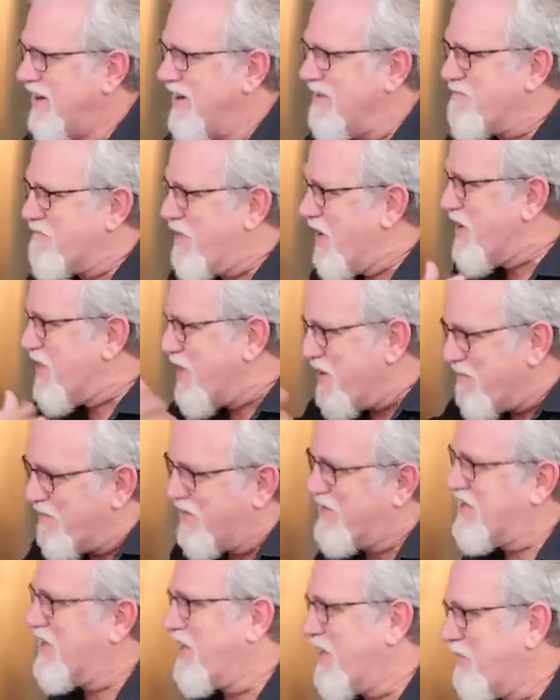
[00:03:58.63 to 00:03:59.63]
Burn
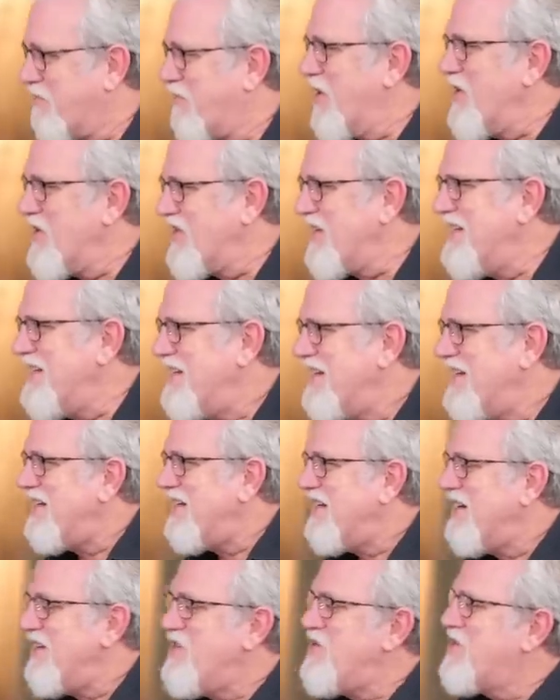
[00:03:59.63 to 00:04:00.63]
the person?
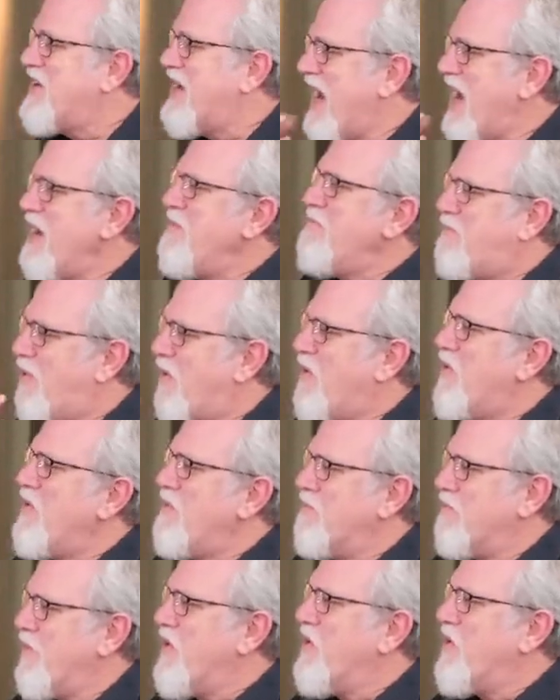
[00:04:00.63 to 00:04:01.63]
You can't
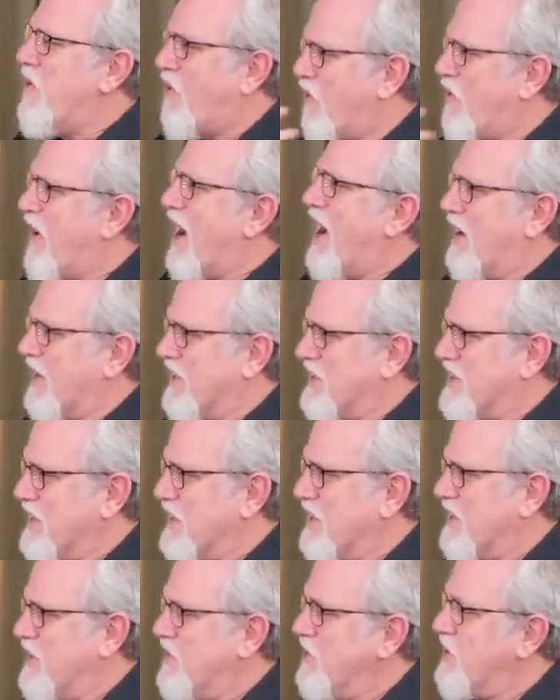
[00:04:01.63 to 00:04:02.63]
burn orality.